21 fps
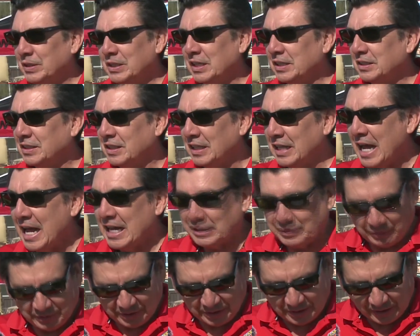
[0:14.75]
just class
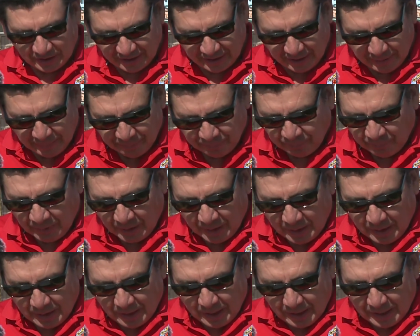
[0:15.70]
facility.
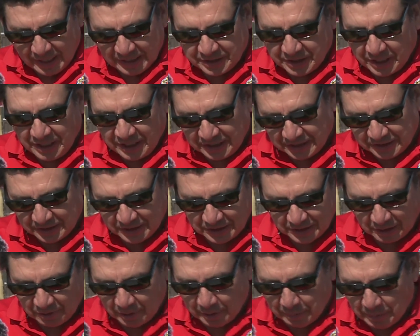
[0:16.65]
It's going to
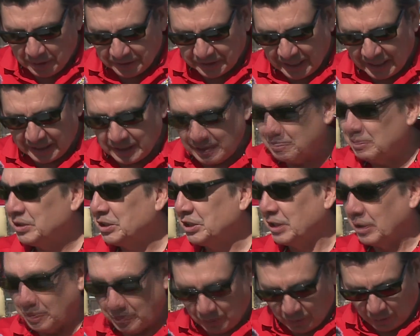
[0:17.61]
consist of a multi-level
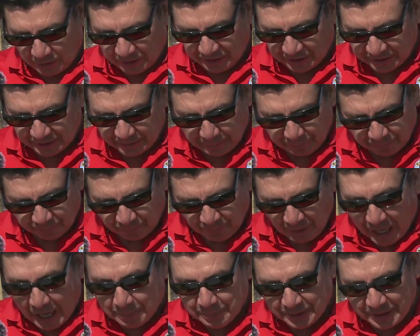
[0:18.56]
skill courses,
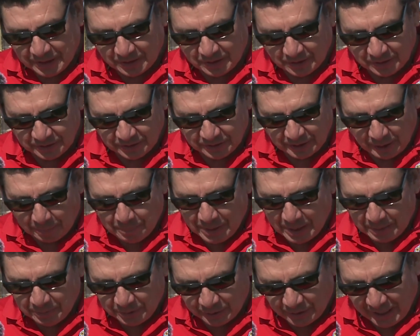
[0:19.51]
obstacles, a
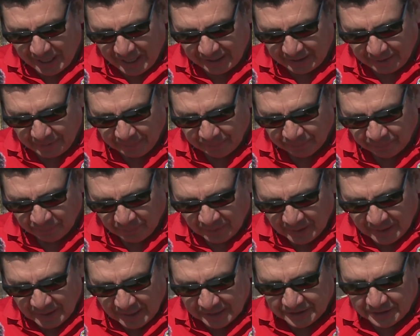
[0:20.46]
pump track,
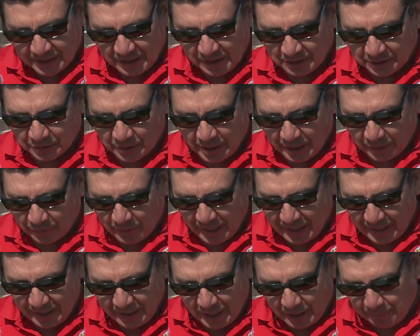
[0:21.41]
a single track
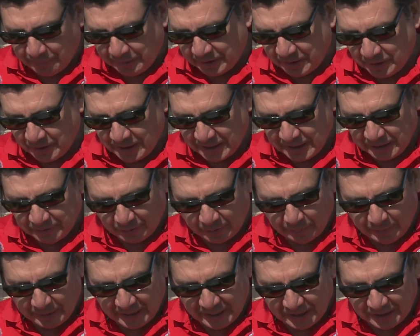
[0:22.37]
riding opportunities for
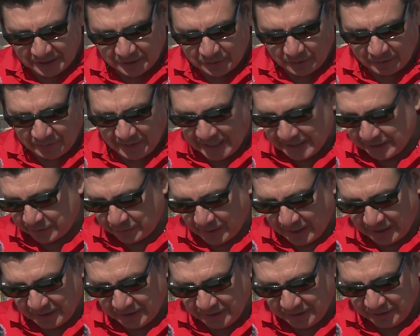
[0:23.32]
beginners to advanced
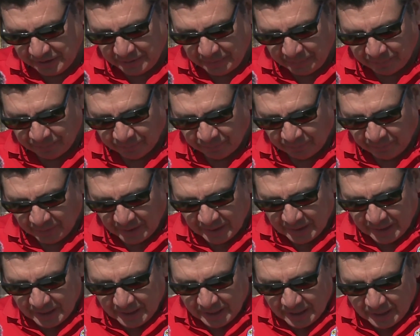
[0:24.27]
riders.
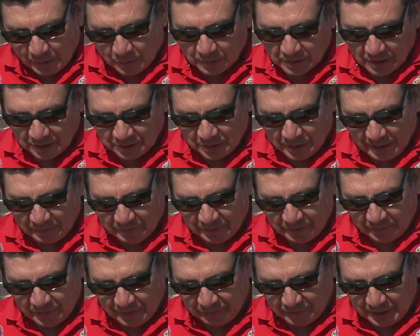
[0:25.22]
It will also have a
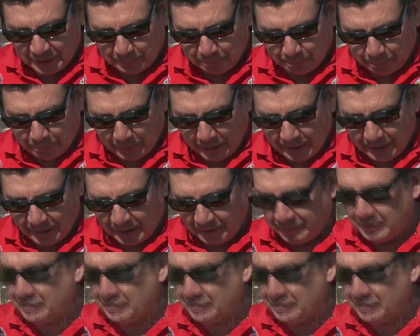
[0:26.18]
50, uh,